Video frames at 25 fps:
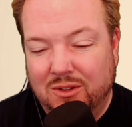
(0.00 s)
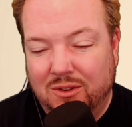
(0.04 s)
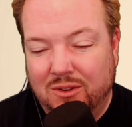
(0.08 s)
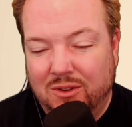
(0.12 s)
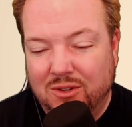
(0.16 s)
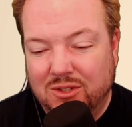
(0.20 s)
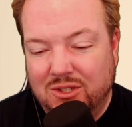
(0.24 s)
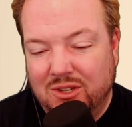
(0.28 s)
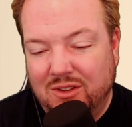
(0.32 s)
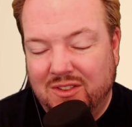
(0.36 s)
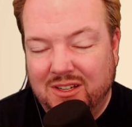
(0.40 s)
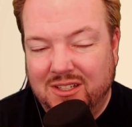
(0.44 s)
So
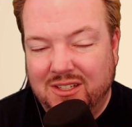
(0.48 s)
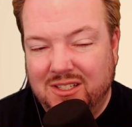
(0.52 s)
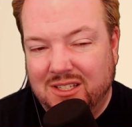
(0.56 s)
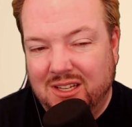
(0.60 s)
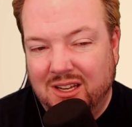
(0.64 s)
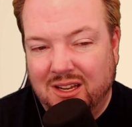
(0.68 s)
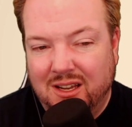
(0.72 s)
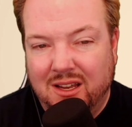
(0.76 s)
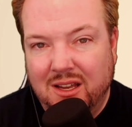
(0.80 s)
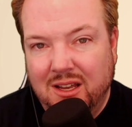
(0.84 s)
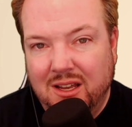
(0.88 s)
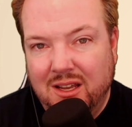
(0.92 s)
those are things
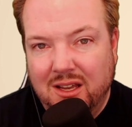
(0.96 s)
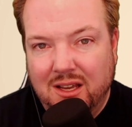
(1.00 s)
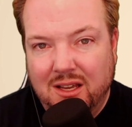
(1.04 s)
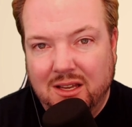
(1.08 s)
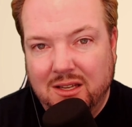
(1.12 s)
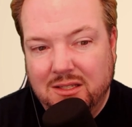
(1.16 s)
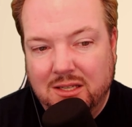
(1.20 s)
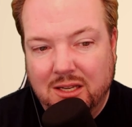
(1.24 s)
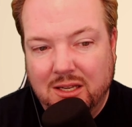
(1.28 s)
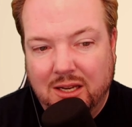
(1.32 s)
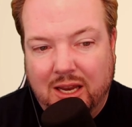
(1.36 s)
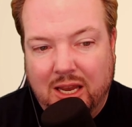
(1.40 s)
to
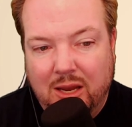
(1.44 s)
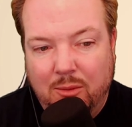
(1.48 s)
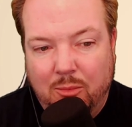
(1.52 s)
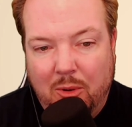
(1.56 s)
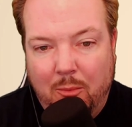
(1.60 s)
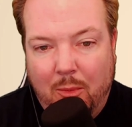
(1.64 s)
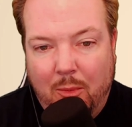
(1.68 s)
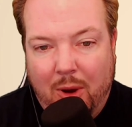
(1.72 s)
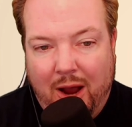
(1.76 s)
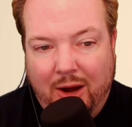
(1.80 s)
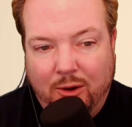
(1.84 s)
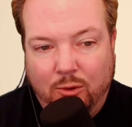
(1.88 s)
keep
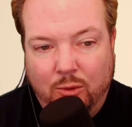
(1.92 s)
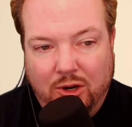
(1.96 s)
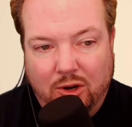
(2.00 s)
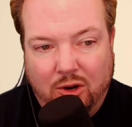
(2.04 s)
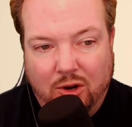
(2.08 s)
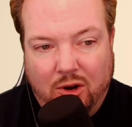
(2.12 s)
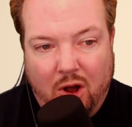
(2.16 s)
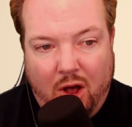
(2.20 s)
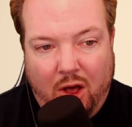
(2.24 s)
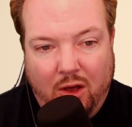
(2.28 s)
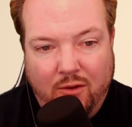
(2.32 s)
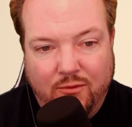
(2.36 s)
in mind when
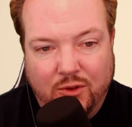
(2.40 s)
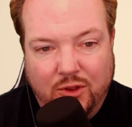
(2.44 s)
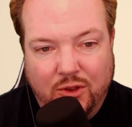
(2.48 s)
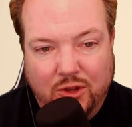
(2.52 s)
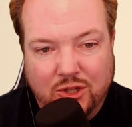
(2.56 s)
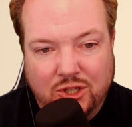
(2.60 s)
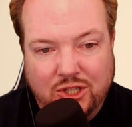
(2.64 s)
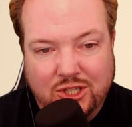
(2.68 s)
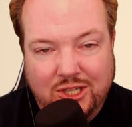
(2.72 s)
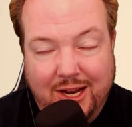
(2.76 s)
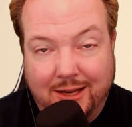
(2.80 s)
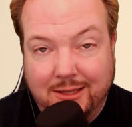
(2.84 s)
you're calling for
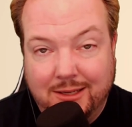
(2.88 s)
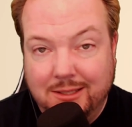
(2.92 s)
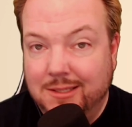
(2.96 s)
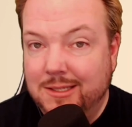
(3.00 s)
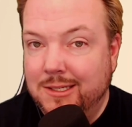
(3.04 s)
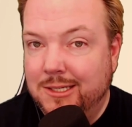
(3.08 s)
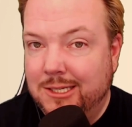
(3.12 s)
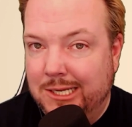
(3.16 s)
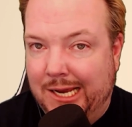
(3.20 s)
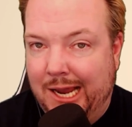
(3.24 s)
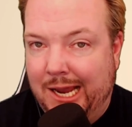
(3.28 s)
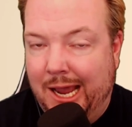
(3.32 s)
those
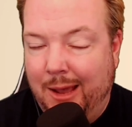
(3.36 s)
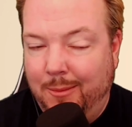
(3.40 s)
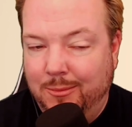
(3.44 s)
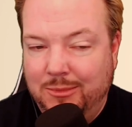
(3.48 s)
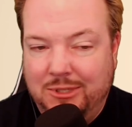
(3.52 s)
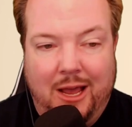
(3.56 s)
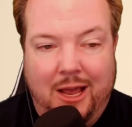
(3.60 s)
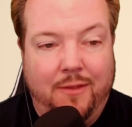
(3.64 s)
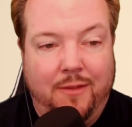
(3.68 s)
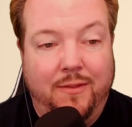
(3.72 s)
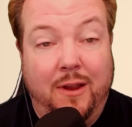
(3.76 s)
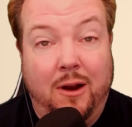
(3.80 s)
checks,
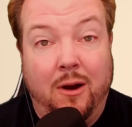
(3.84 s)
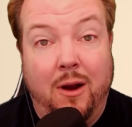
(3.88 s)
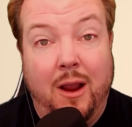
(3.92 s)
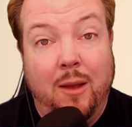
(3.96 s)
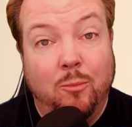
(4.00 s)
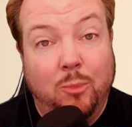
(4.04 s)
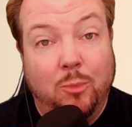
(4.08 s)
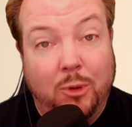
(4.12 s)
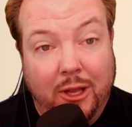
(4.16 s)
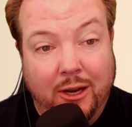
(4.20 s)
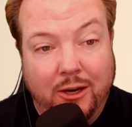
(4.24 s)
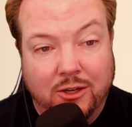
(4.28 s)
DMs out there,
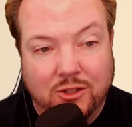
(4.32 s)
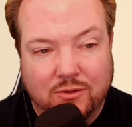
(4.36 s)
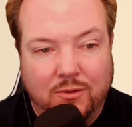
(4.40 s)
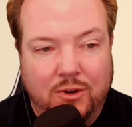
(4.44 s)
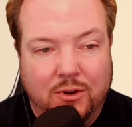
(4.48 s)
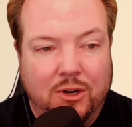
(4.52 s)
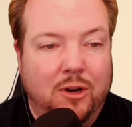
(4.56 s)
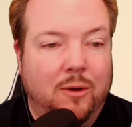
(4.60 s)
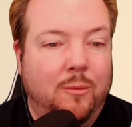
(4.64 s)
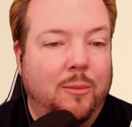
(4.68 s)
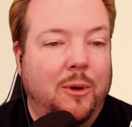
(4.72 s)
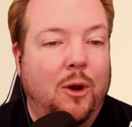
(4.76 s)
and players
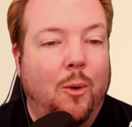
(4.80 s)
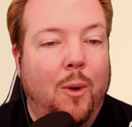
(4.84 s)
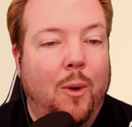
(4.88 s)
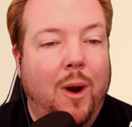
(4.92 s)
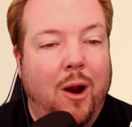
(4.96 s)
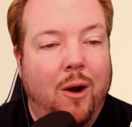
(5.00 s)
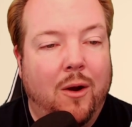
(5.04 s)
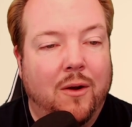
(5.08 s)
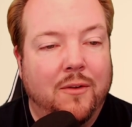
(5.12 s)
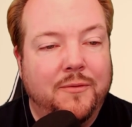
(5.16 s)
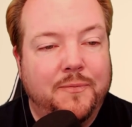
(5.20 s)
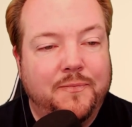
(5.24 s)
for you to be
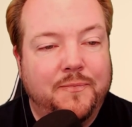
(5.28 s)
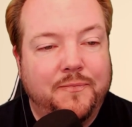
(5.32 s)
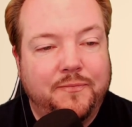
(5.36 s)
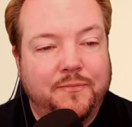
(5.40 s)
aware of.